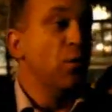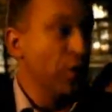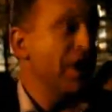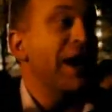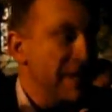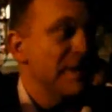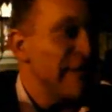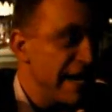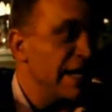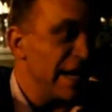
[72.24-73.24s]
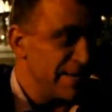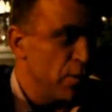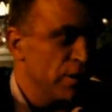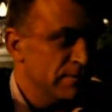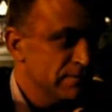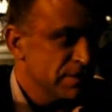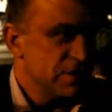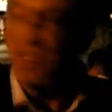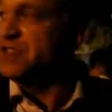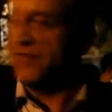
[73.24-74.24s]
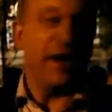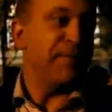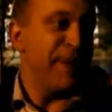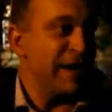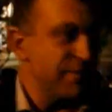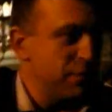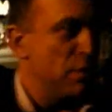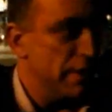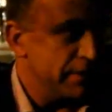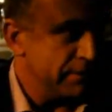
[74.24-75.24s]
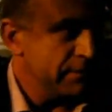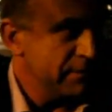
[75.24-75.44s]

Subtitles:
we're not going to take it anymore. This is very Pink Floyd,